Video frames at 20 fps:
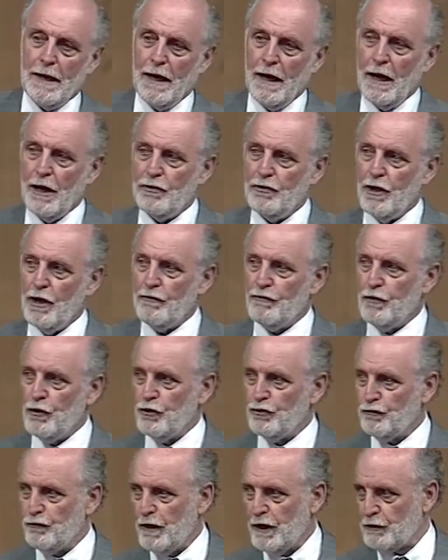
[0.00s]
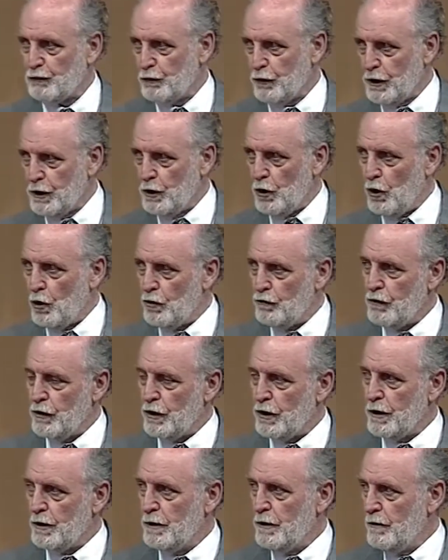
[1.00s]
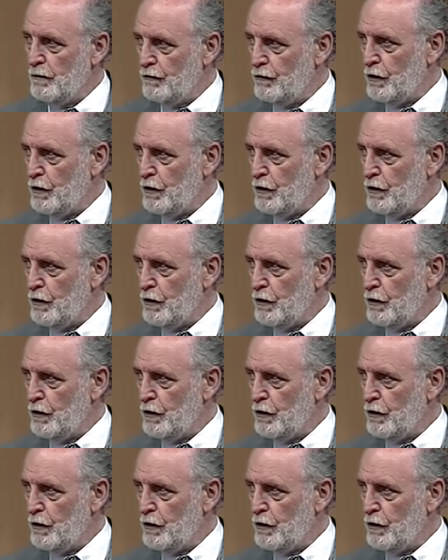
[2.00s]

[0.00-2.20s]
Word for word: had their first victory over